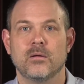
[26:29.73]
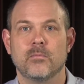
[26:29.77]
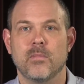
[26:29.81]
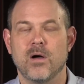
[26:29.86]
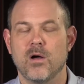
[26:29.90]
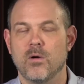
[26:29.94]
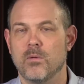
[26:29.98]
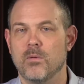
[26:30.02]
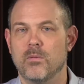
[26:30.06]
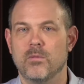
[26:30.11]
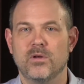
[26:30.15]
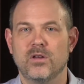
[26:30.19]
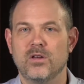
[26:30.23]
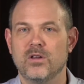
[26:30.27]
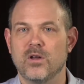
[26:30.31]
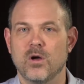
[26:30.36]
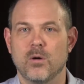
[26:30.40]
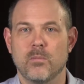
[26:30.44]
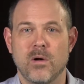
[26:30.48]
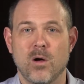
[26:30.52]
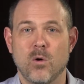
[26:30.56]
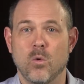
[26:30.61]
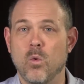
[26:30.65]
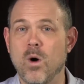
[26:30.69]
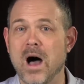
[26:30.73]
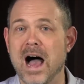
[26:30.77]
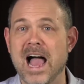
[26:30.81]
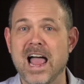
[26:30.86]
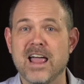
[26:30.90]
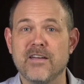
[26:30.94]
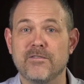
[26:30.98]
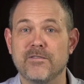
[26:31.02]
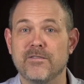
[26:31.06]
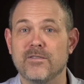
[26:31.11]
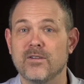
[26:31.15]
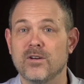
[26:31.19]
My
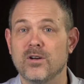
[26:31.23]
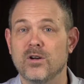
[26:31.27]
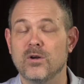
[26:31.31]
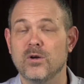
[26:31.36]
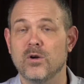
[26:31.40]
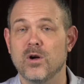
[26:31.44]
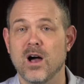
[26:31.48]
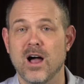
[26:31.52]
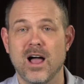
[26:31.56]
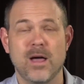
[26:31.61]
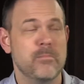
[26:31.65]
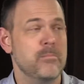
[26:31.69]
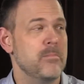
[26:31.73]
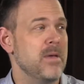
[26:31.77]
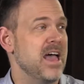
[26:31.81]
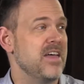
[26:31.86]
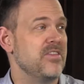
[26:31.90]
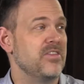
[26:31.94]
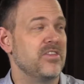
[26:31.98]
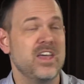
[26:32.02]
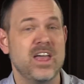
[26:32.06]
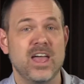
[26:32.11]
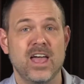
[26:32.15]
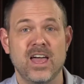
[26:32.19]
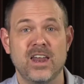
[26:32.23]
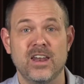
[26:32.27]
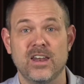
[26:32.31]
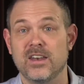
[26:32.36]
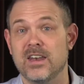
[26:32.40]
wife, who I met then,